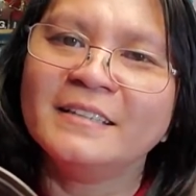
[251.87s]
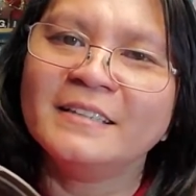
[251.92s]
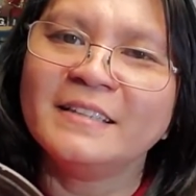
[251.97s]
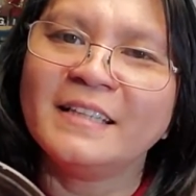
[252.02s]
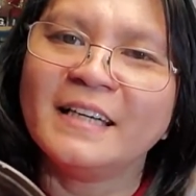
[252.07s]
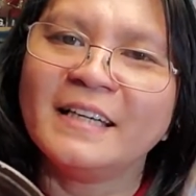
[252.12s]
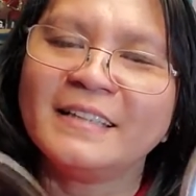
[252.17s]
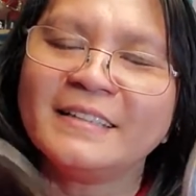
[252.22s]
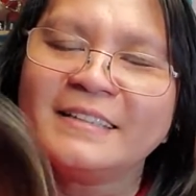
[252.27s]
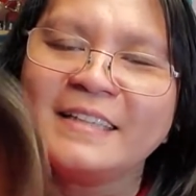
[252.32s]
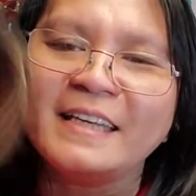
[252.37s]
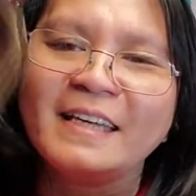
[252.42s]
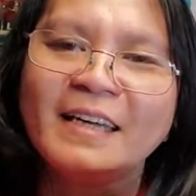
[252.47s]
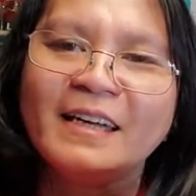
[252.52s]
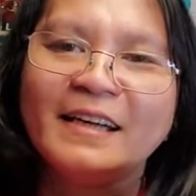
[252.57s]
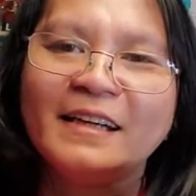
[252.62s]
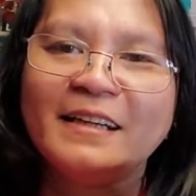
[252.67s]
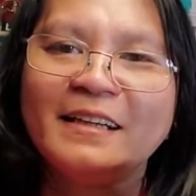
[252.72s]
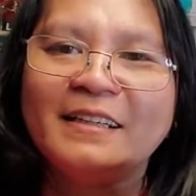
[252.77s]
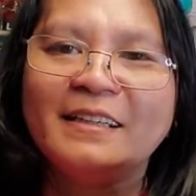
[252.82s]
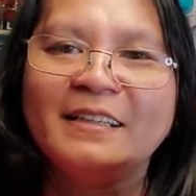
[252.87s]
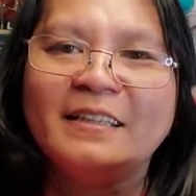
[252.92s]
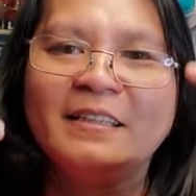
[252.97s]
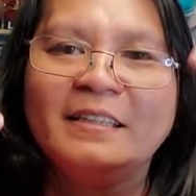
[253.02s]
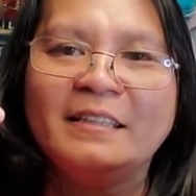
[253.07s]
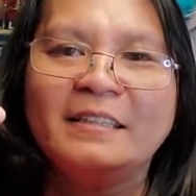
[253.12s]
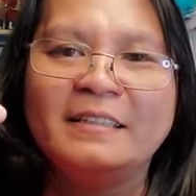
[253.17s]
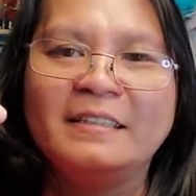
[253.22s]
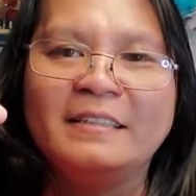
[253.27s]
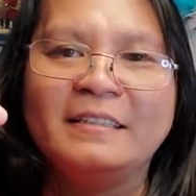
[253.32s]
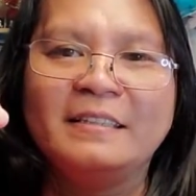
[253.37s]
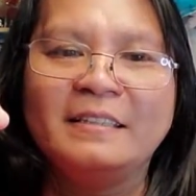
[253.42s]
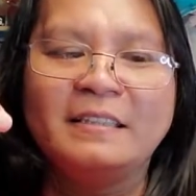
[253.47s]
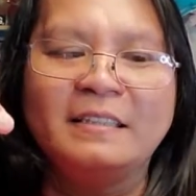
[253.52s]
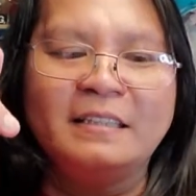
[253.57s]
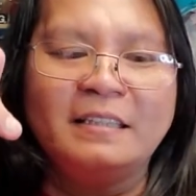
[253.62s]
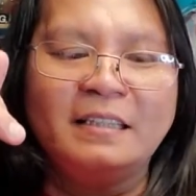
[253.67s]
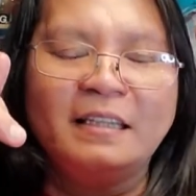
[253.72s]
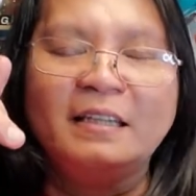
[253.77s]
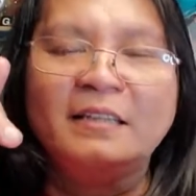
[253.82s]
Like there.
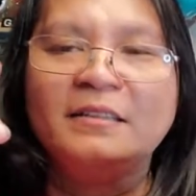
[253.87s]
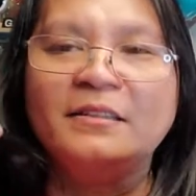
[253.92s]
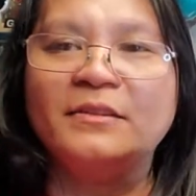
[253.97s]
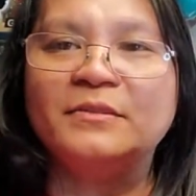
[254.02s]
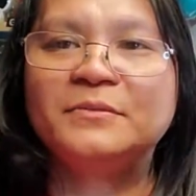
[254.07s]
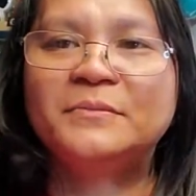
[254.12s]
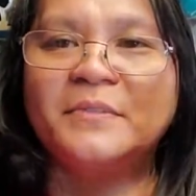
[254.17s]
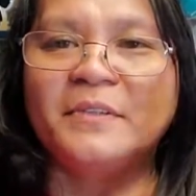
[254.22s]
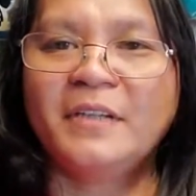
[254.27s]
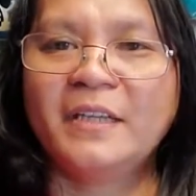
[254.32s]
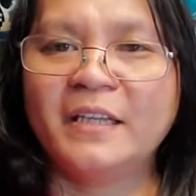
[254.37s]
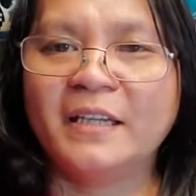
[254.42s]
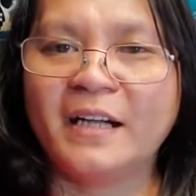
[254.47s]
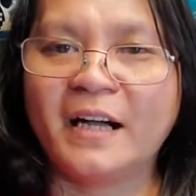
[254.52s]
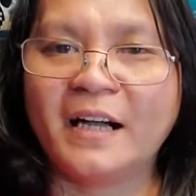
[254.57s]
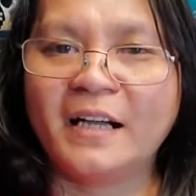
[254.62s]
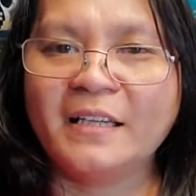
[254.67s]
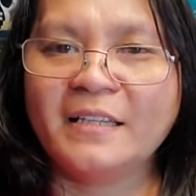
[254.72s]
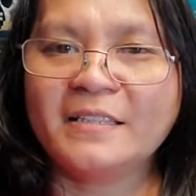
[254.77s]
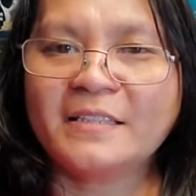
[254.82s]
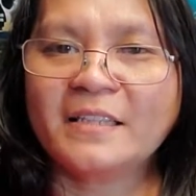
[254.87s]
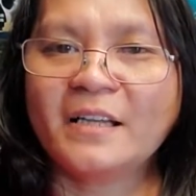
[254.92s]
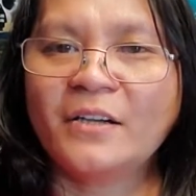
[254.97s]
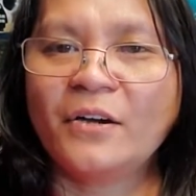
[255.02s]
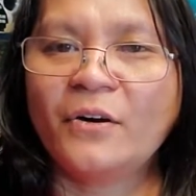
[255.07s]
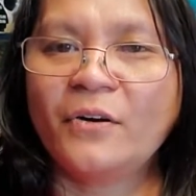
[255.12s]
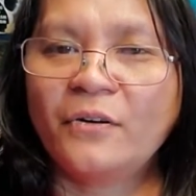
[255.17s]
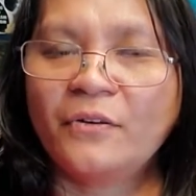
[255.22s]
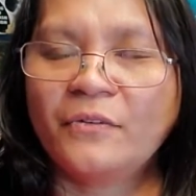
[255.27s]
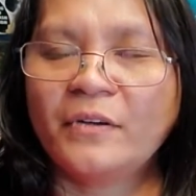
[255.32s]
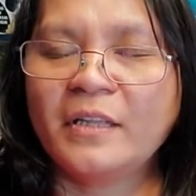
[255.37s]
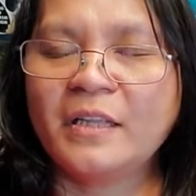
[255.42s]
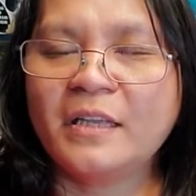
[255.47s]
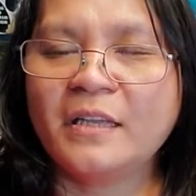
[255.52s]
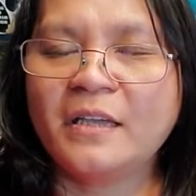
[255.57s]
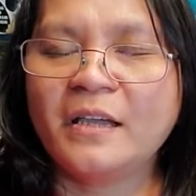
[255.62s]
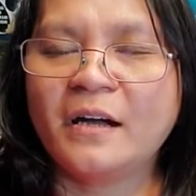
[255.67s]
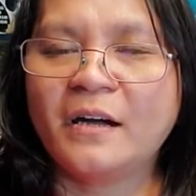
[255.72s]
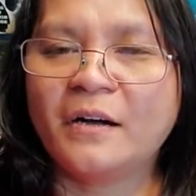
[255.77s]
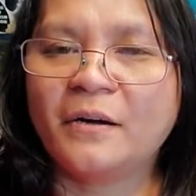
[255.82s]
And don't worry guys, I
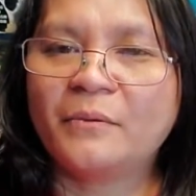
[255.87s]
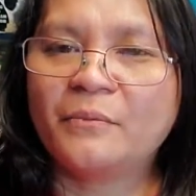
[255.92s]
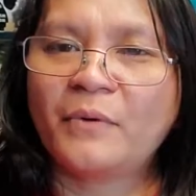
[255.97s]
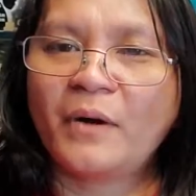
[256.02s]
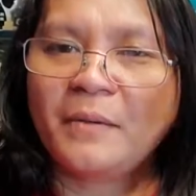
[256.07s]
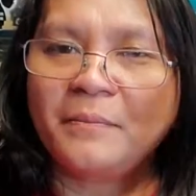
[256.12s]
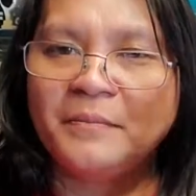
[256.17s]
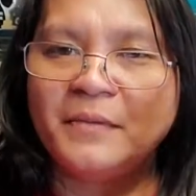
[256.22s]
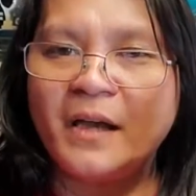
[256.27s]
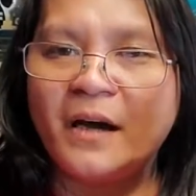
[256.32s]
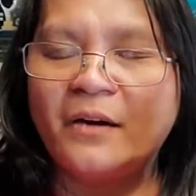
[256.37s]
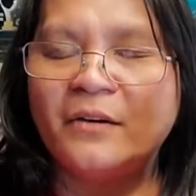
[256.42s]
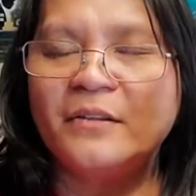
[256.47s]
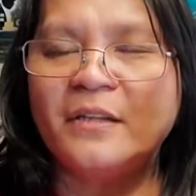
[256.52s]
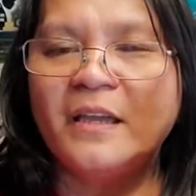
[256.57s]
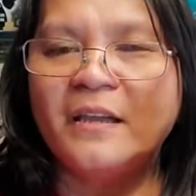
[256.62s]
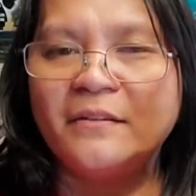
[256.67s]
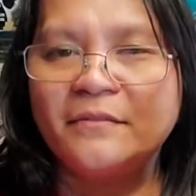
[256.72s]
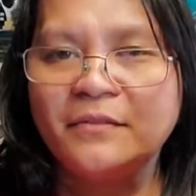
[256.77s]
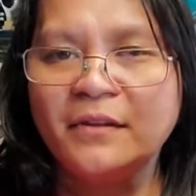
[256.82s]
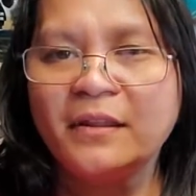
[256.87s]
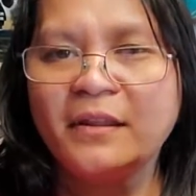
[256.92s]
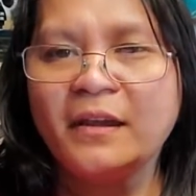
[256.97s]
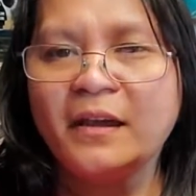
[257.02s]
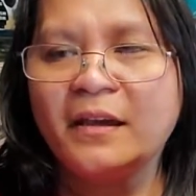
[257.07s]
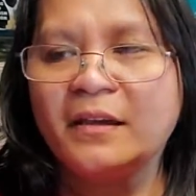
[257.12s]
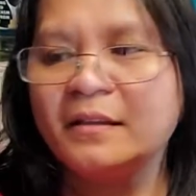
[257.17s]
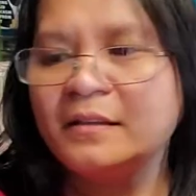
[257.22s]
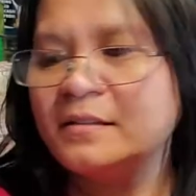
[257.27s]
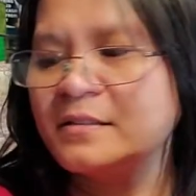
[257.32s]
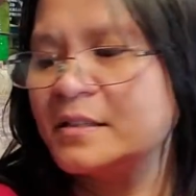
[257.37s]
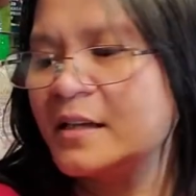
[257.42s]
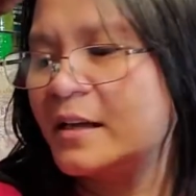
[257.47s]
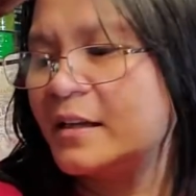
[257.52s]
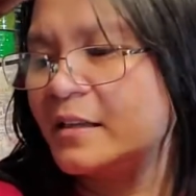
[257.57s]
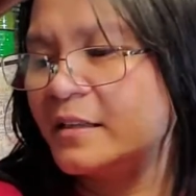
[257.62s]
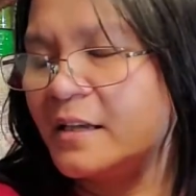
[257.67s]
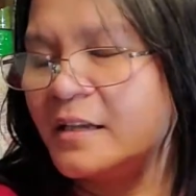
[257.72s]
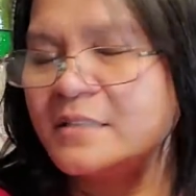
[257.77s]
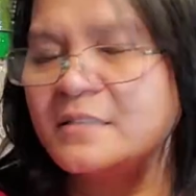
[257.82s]
already uh, wiped down everything,
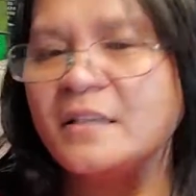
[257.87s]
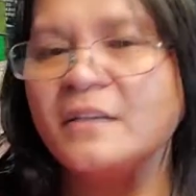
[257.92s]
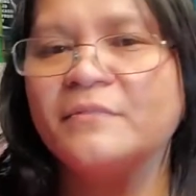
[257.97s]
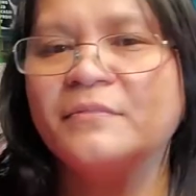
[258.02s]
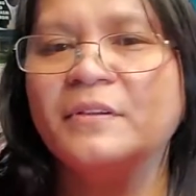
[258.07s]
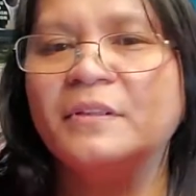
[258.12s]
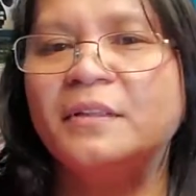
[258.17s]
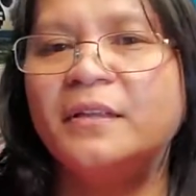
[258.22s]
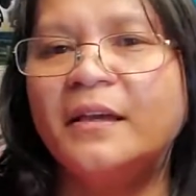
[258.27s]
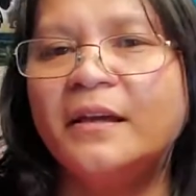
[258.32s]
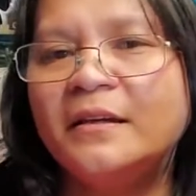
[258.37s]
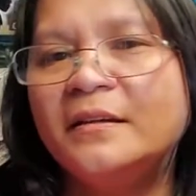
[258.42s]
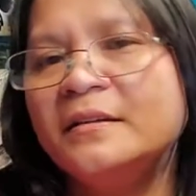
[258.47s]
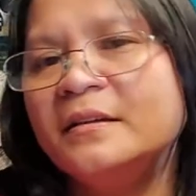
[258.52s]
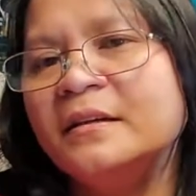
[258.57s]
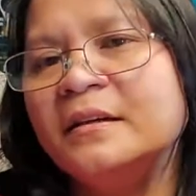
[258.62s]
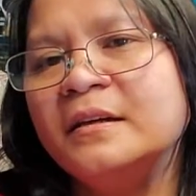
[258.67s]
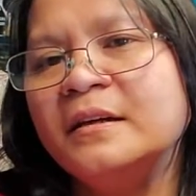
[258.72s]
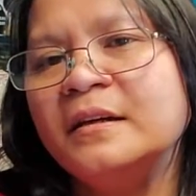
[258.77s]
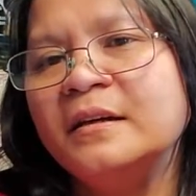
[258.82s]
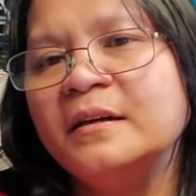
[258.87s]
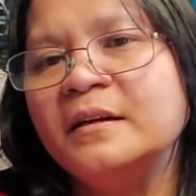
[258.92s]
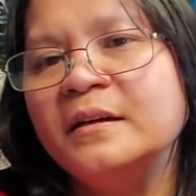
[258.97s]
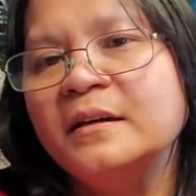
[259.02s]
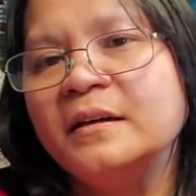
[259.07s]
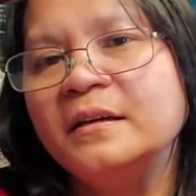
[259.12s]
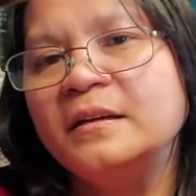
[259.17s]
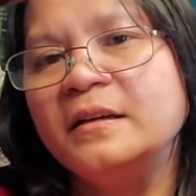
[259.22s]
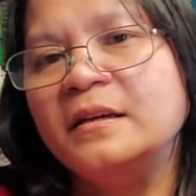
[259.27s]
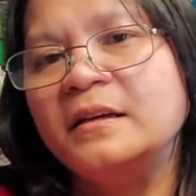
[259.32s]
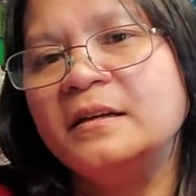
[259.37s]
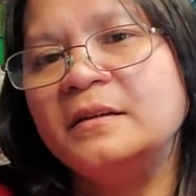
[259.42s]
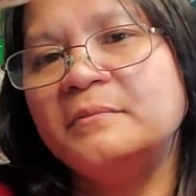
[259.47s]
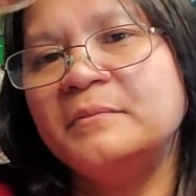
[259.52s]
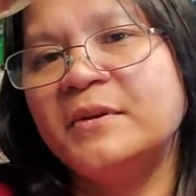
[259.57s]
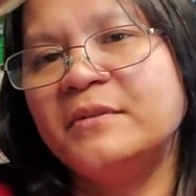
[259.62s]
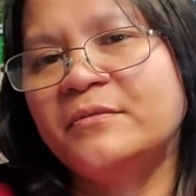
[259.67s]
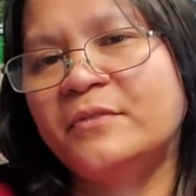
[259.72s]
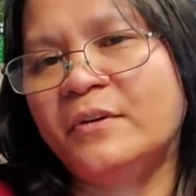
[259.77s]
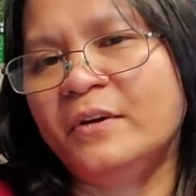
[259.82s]
sanitized everything
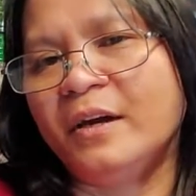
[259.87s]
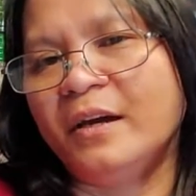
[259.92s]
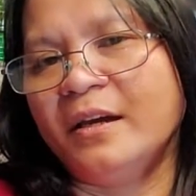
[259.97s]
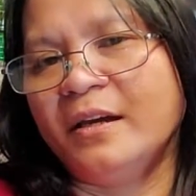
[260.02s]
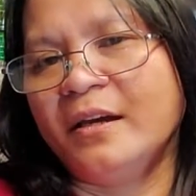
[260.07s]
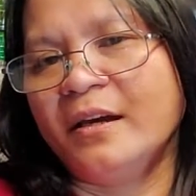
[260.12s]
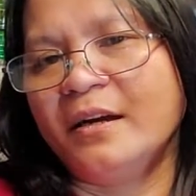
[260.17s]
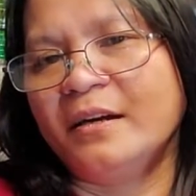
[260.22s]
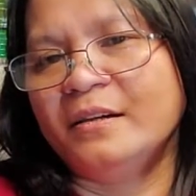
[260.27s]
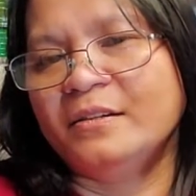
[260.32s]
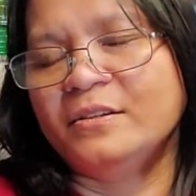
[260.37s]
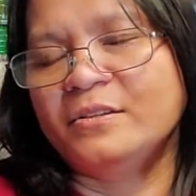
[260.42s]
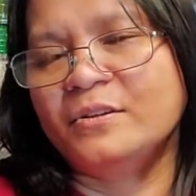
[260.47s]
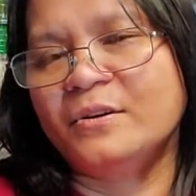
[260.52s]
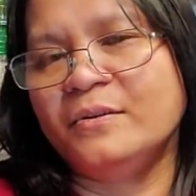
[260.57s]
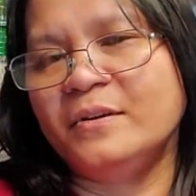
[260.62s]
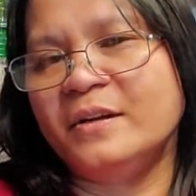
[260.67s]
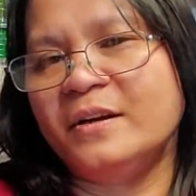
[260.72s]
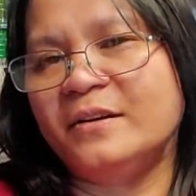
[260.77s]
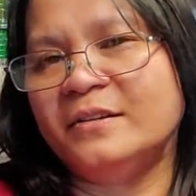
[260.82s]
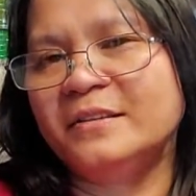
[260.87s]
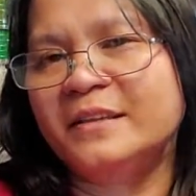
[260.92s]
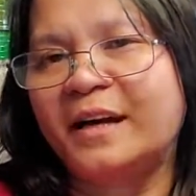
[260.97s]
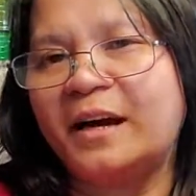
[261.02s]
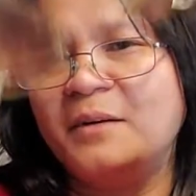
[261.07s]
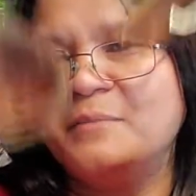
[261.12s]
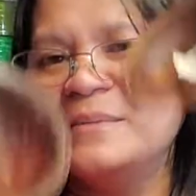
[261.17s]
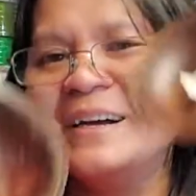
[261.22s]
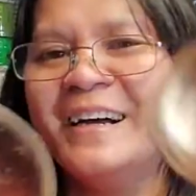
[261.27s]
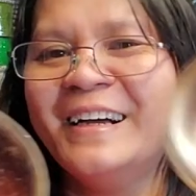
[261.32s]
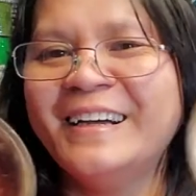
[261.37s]
before I uh, show it on cam.